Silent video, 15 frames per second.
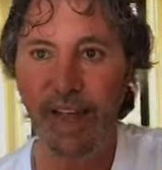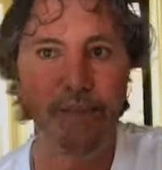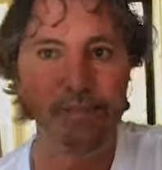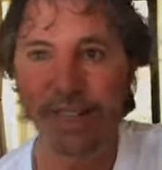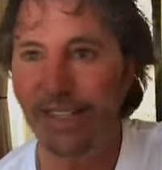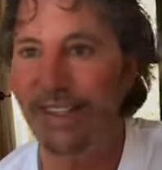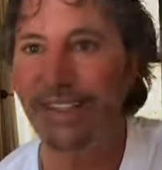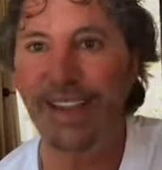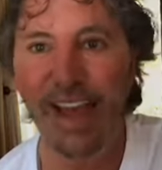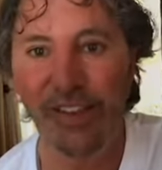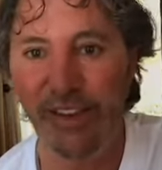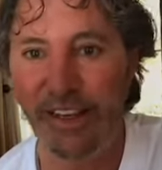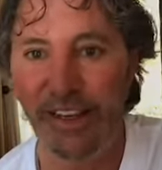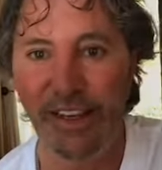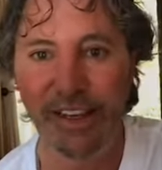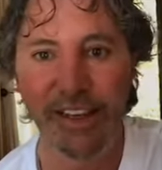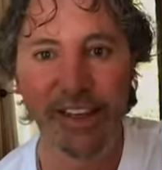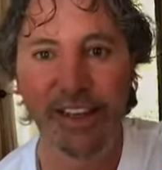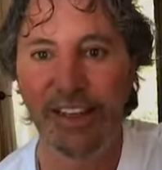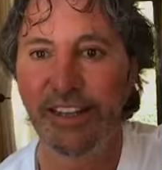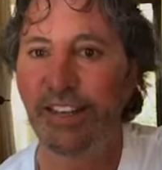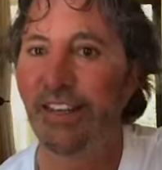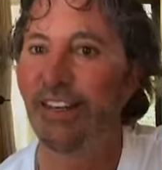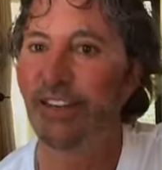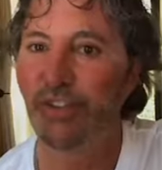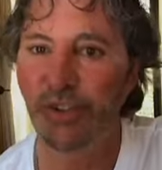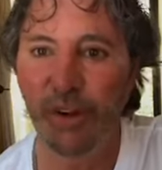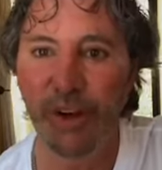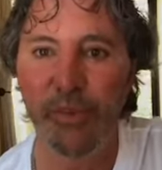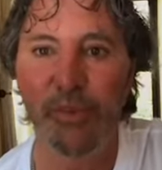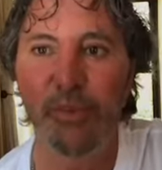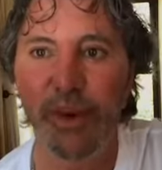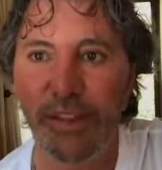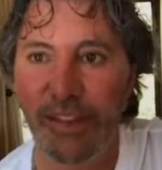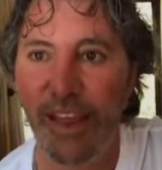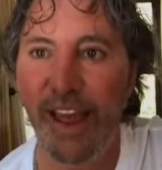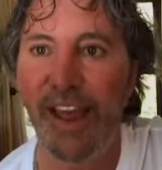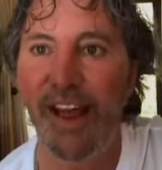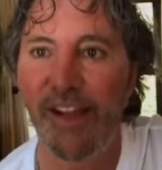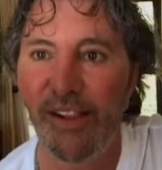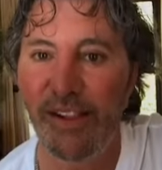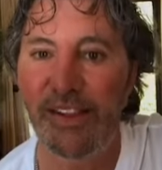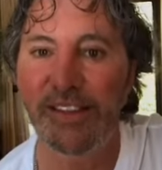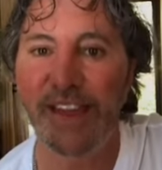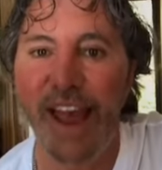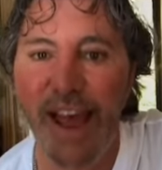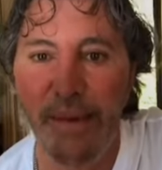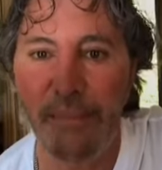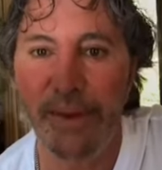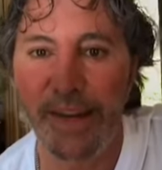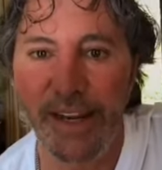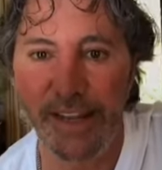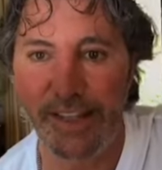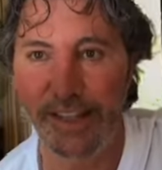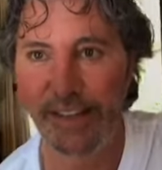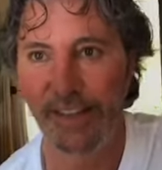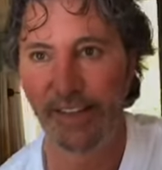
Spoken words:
I'm just telling you to enjoy what the hell is happening.